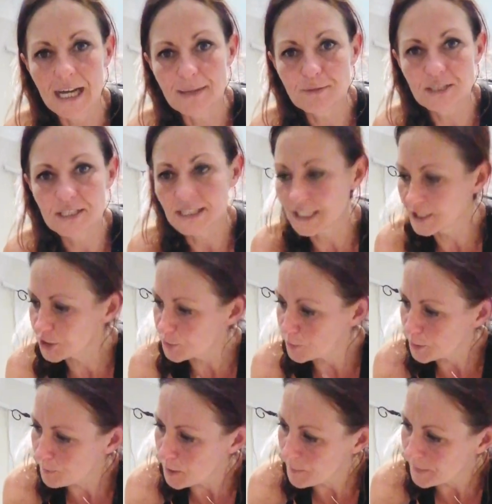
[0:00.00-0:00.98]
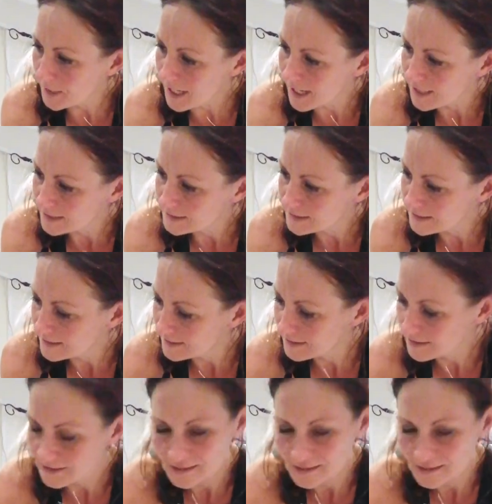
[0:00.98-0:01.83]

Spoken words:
So I'm just going to, do you want to pop it out?